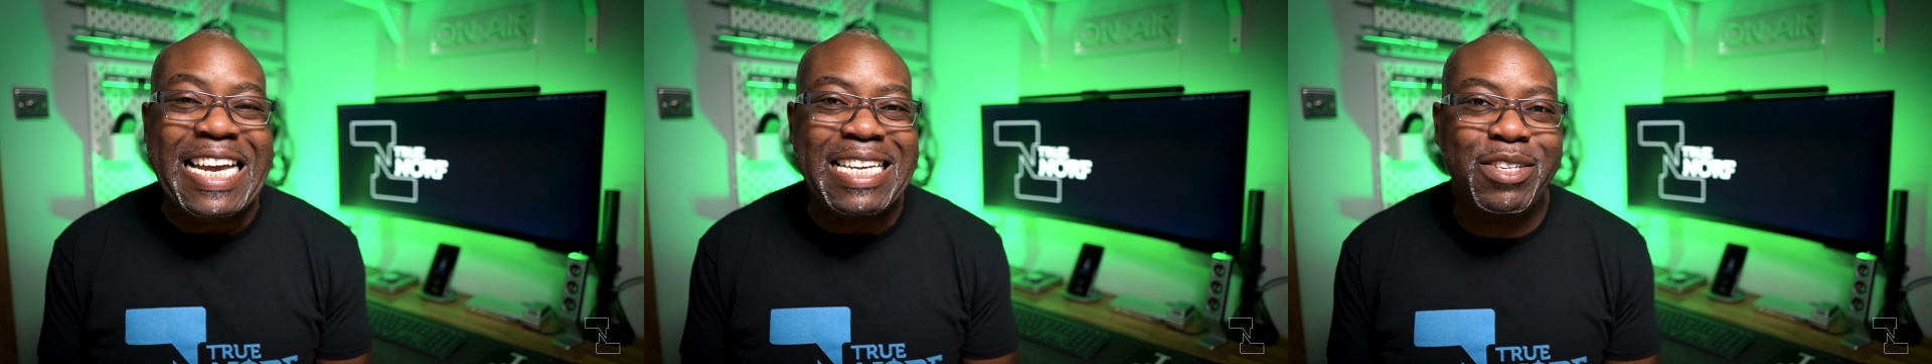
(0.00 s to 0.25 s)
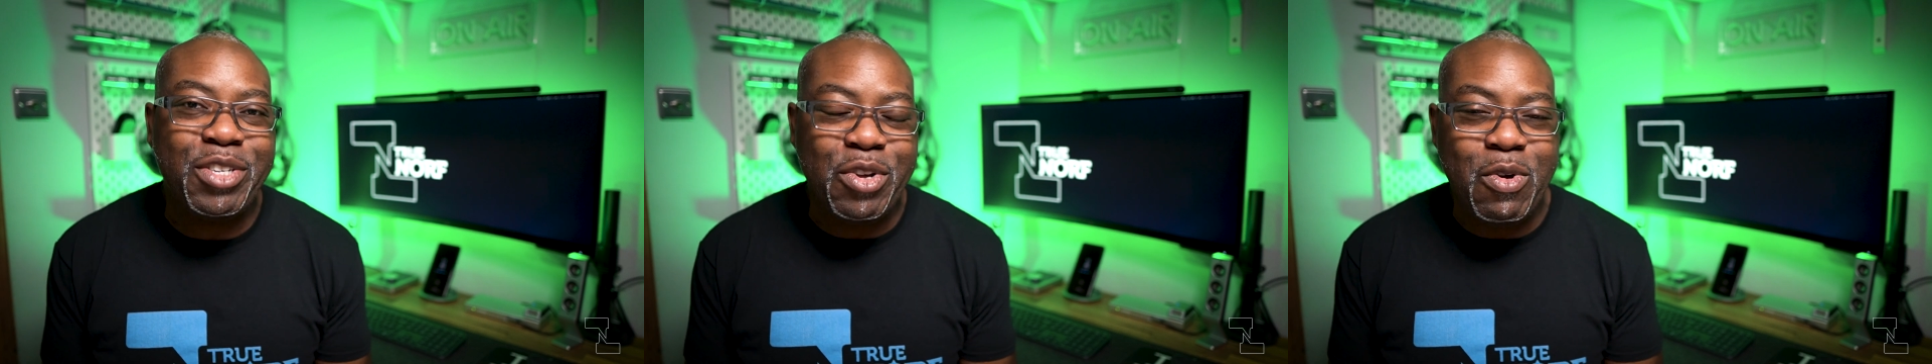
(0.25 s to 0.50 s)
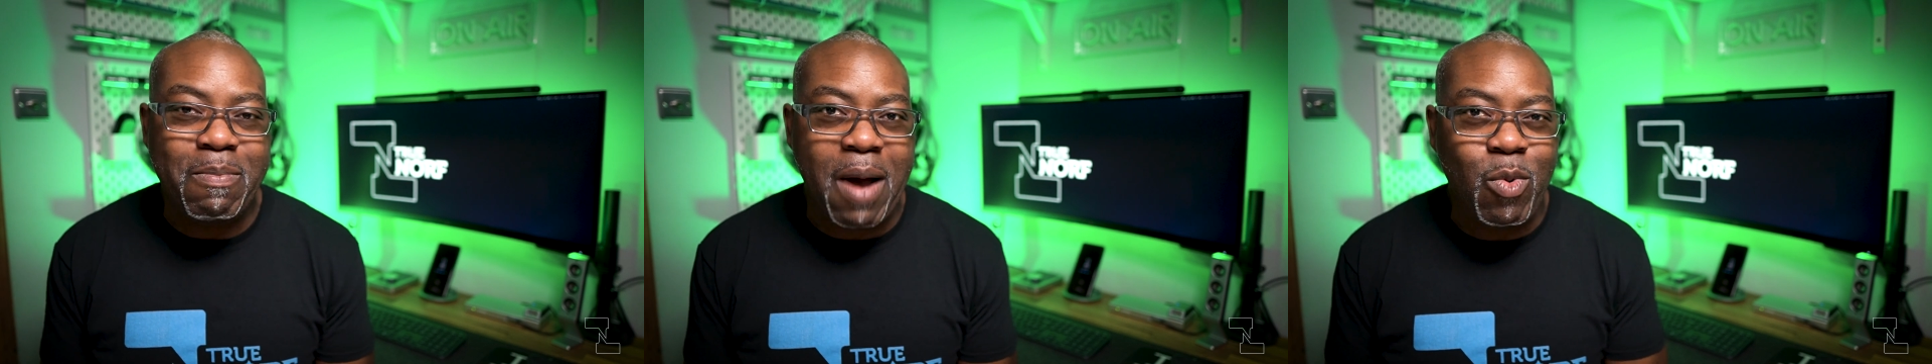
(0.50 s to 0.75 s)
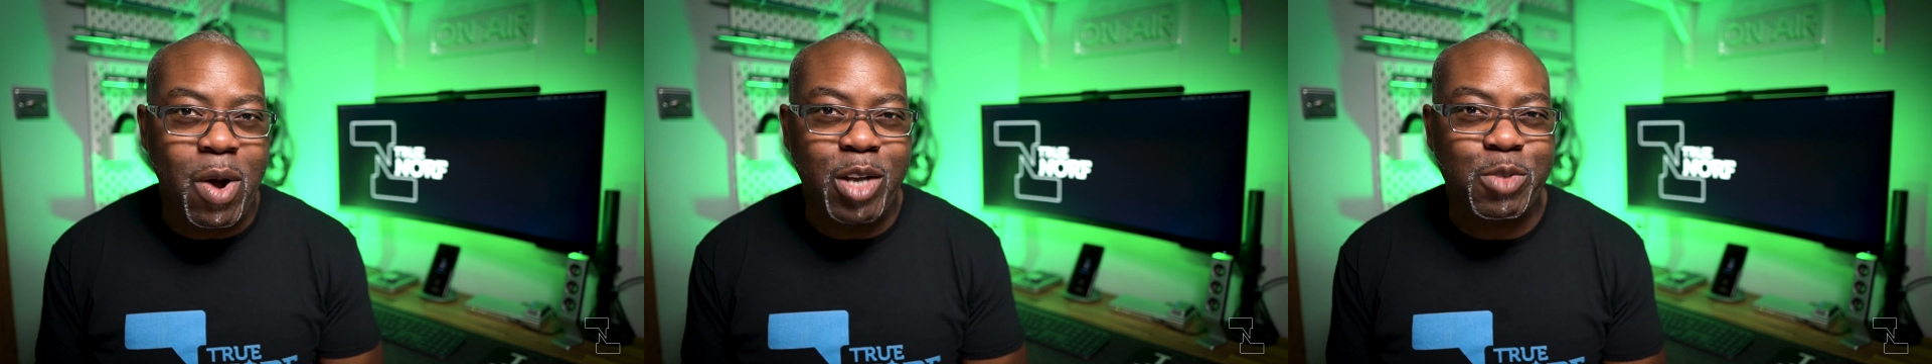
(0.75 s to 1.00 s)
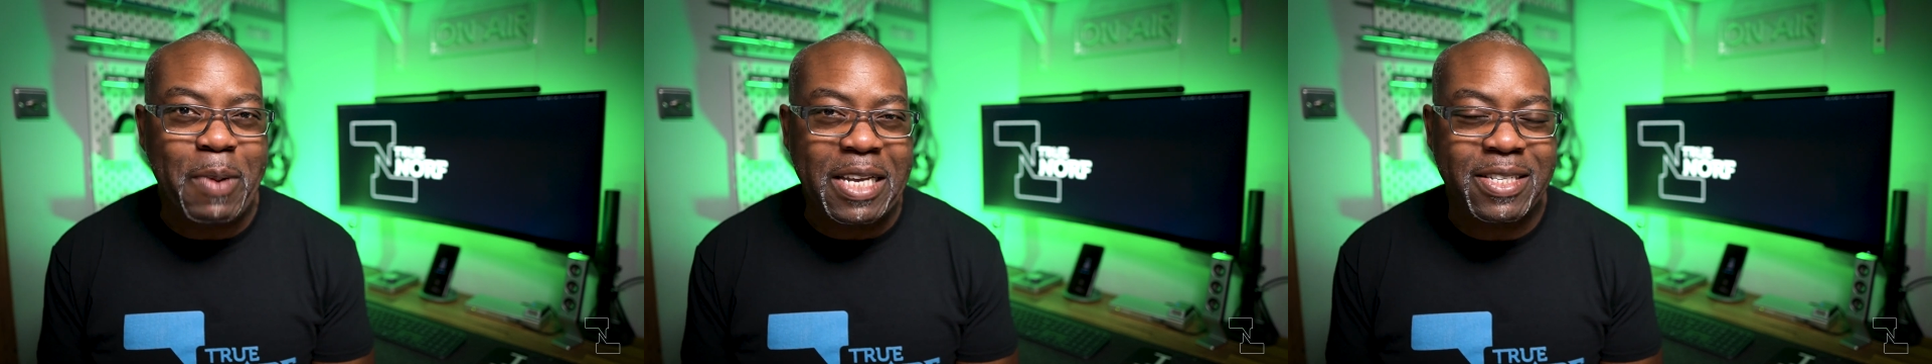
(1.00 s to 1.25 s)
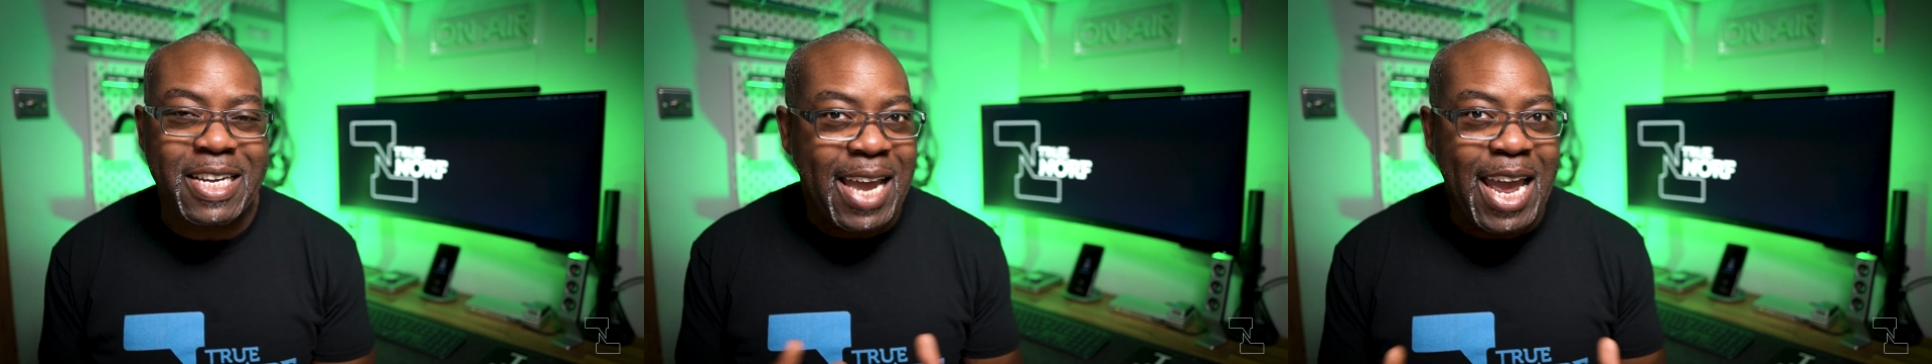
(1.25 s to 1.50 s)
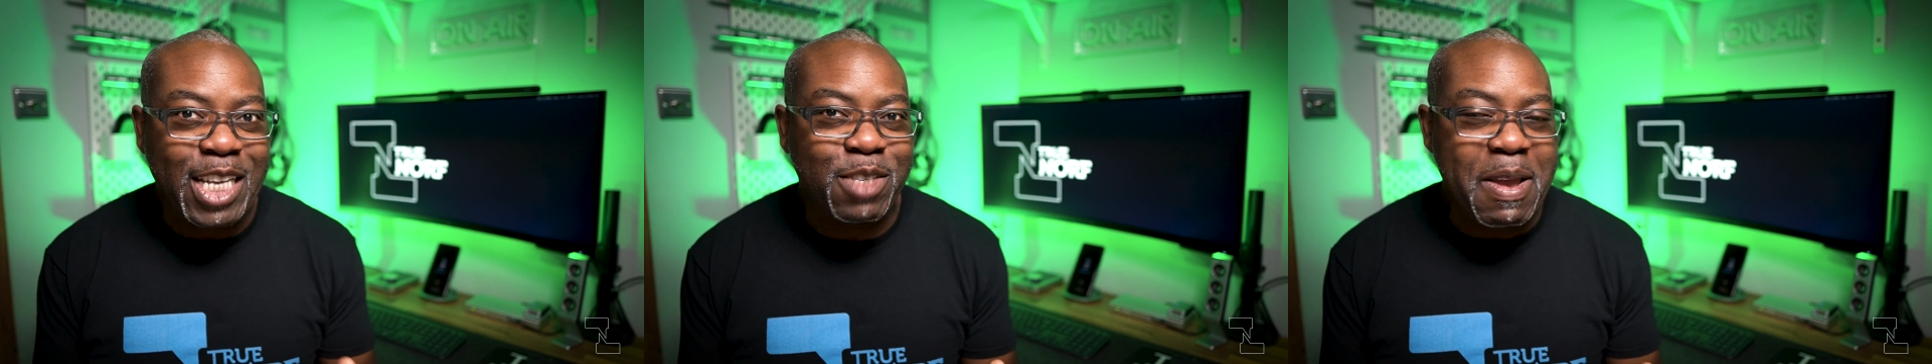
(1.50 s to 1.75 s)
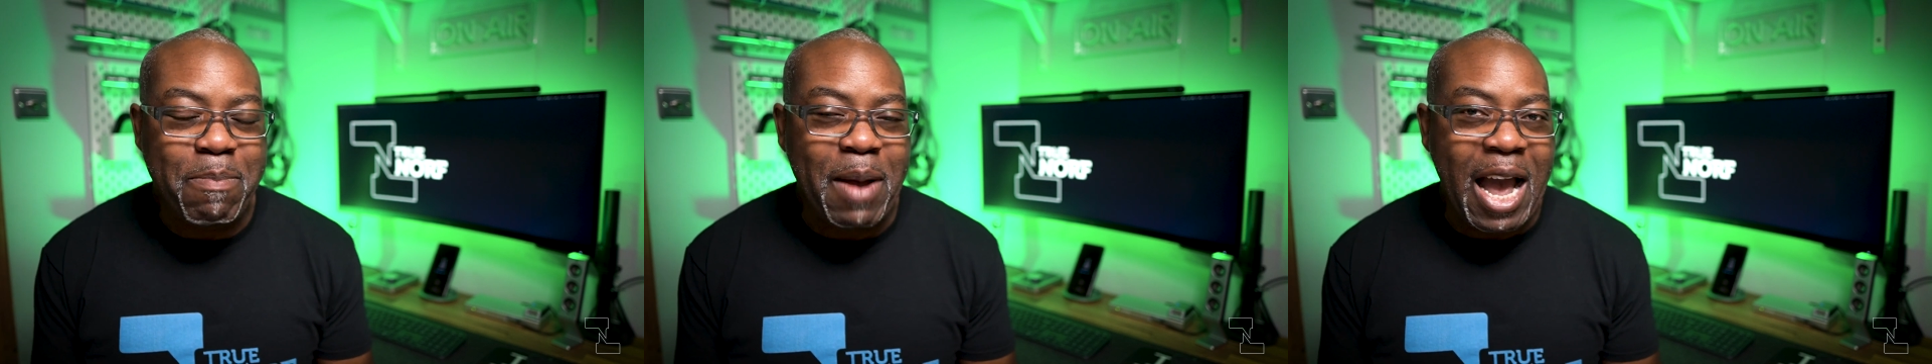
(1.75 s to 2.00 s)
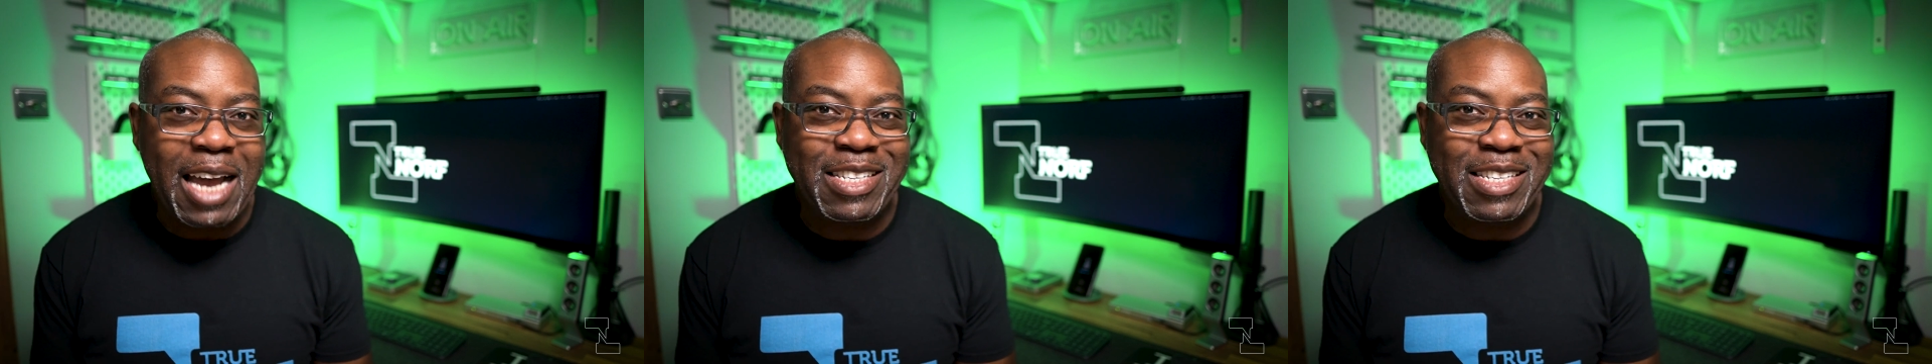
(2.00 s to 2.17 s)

into my workspace takes me back